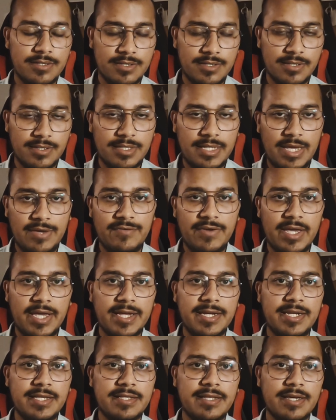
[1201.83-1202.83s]
saving
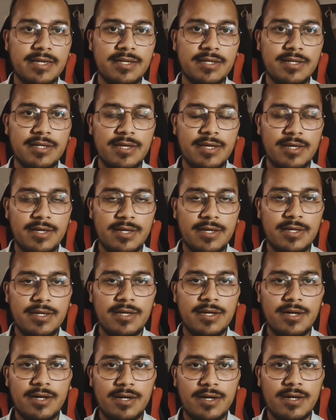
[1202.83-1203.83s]
anything,
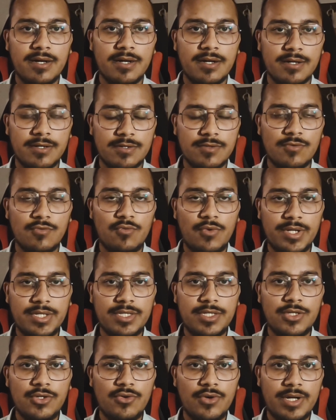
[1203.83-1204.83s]

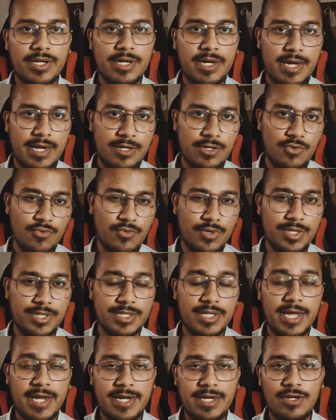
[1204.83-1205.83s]
once you are towards
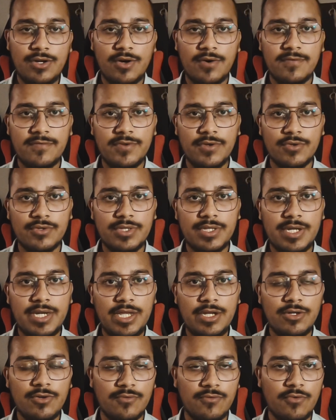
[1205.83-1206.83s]
the end of your
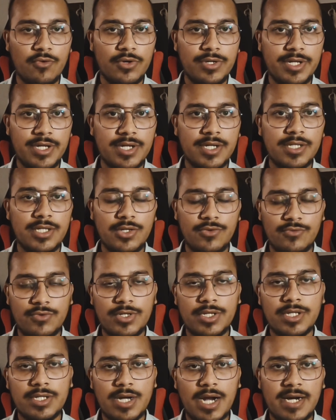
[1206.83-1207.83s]
3 to 4 years, you
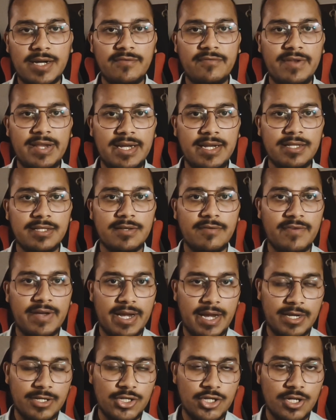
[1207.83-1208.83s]
would start feeling the
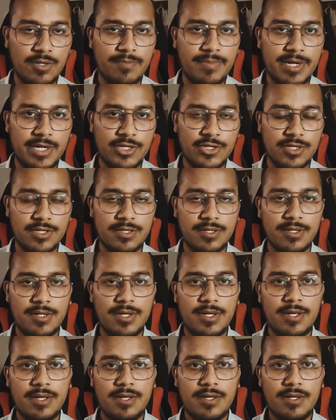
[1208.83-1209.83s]
financial pressure,
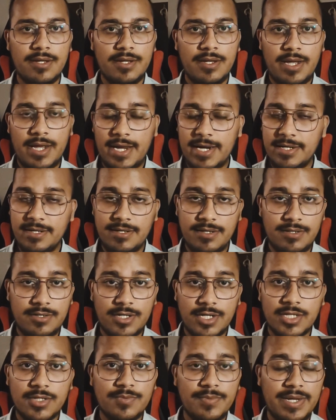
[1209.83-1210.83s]
and
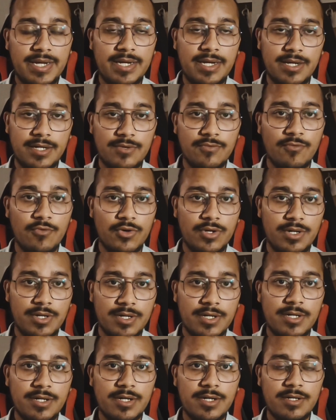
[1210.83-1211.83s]
trust me, it would
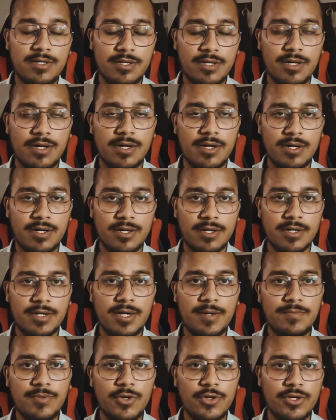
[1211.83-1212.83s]

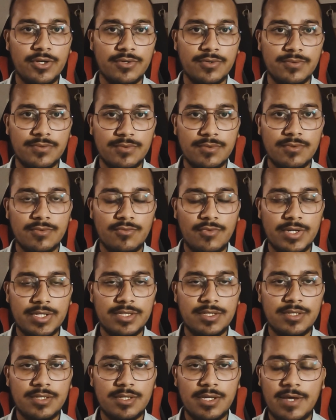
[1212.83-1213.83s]
come to you
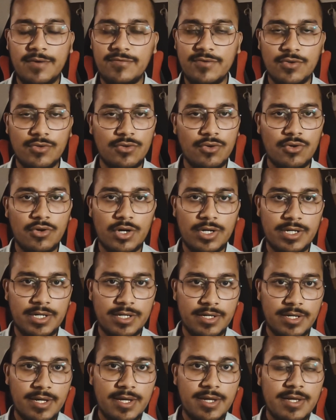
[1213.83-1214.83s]
once if you do not
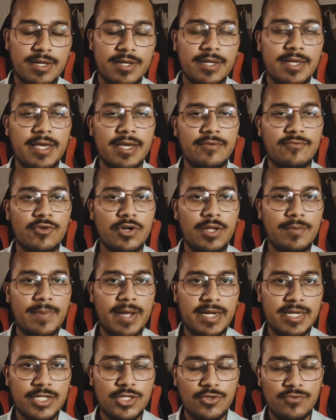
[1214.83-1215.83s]
carefully
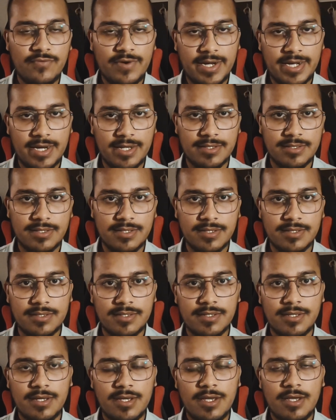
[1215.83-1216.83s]
manage your finances.
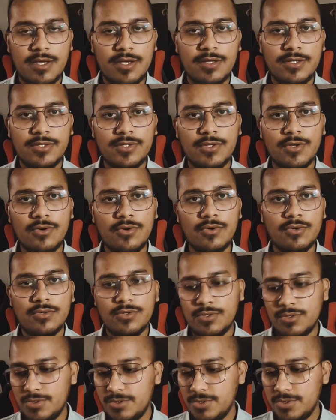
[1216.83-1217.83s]
So
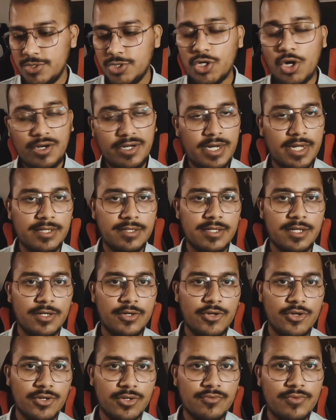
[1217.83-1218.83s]
short answer to
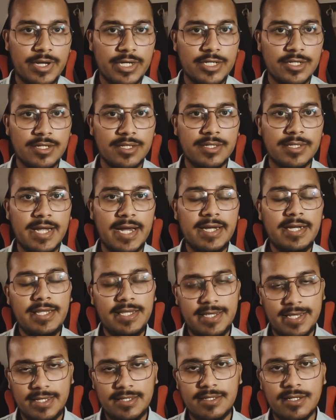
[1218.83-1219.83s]
your question is that
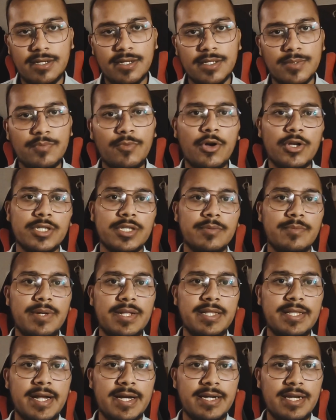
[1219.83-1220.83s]
yes, it is possible
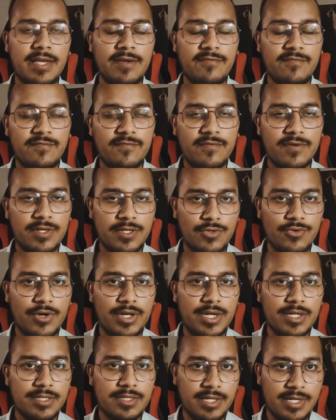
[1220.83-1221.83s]
that if you
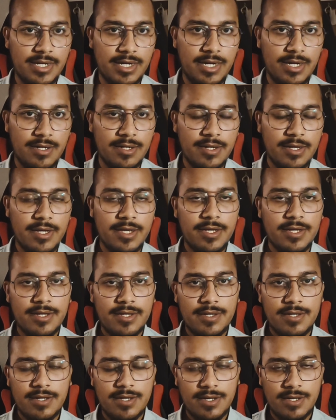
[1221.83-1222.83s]
are a single
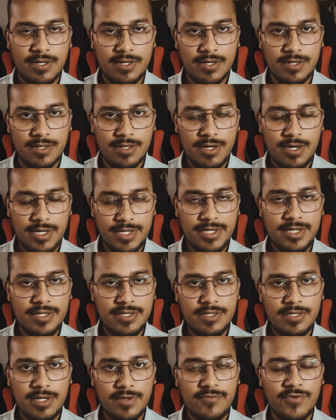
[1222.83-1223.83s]

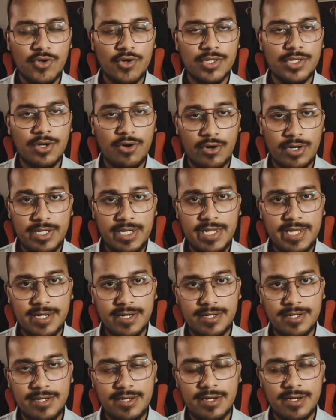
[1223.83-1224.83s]
earner, if you are the only
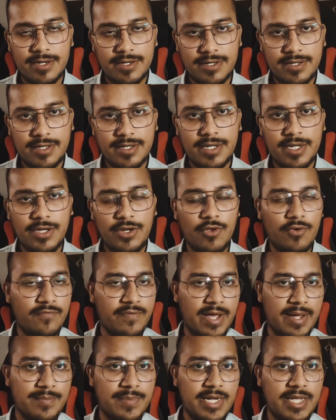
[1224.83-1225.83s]
earner in your
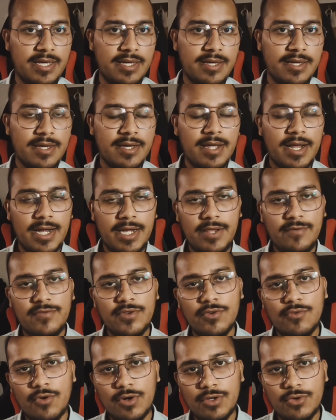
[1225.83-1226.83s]
family, and if
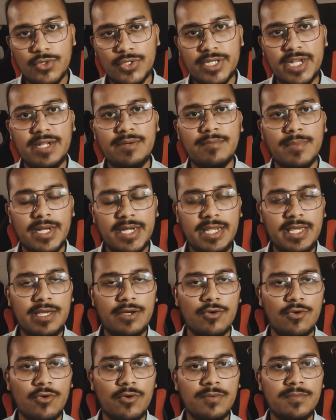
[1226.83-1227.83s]
you want to send money
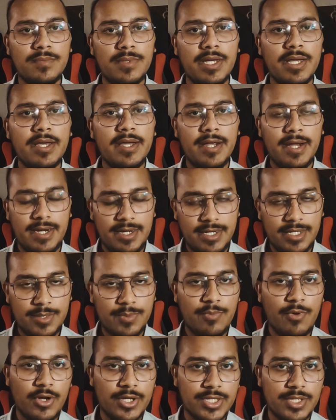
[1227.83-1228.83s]
home, it is
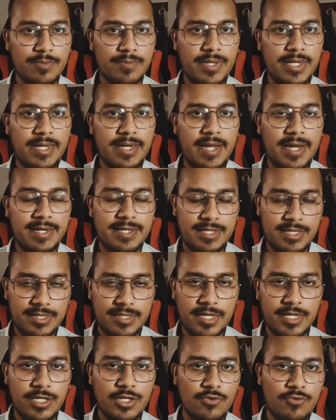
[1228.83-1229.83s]
possible, and
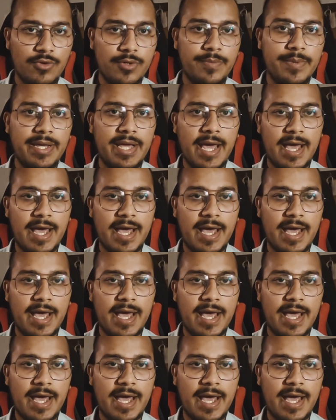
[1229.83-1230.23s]
still you would